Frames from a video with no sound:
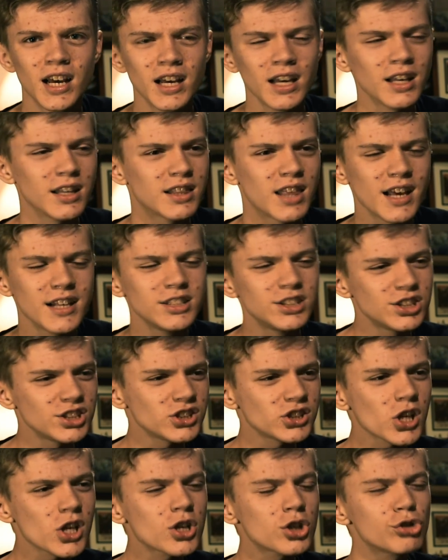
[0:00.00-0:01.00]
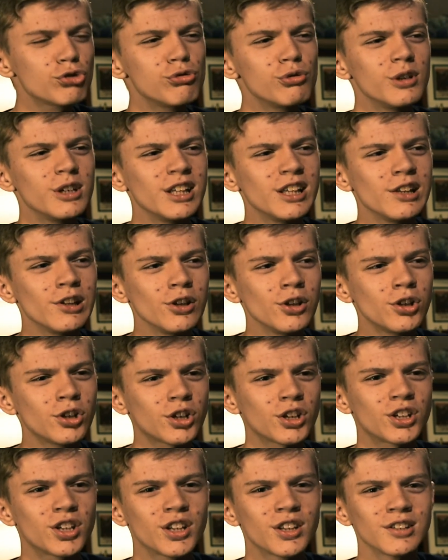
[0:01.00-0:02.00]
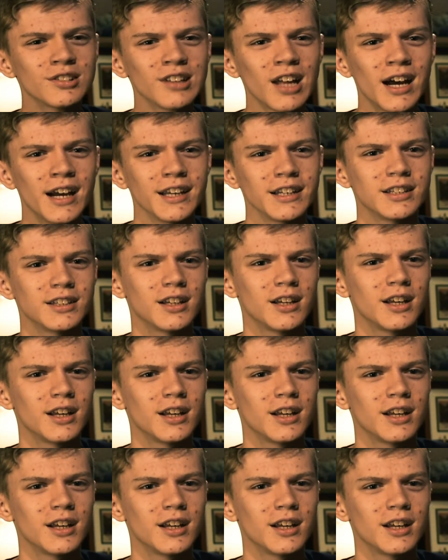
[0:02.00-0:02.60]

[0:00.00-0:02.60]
They instinctually look to the light,